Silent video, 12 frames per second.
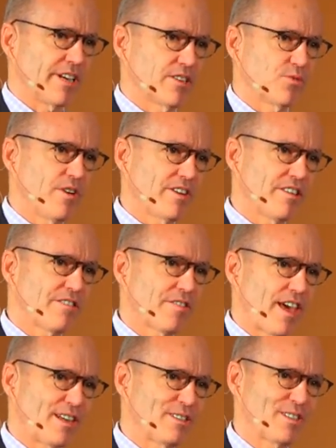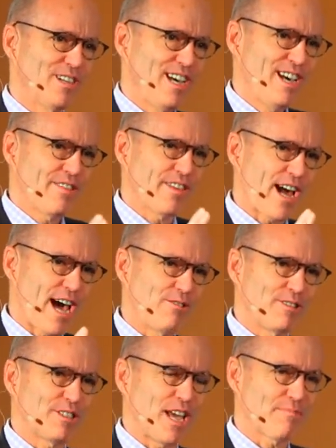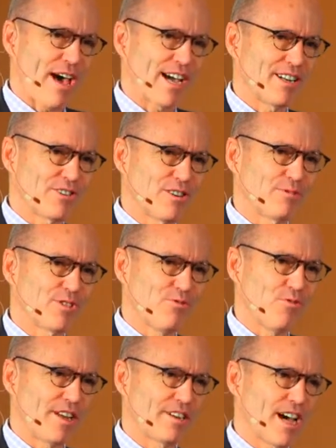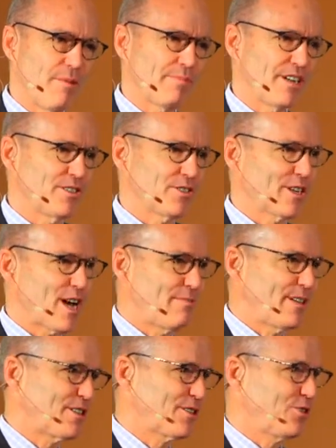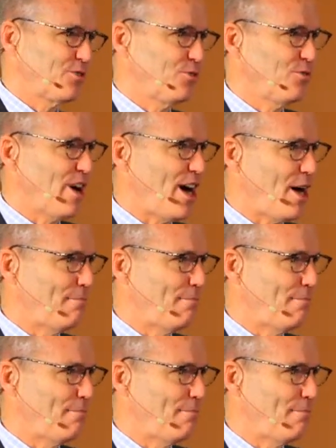Because one of the things that I always take back in terms of when companies are coming to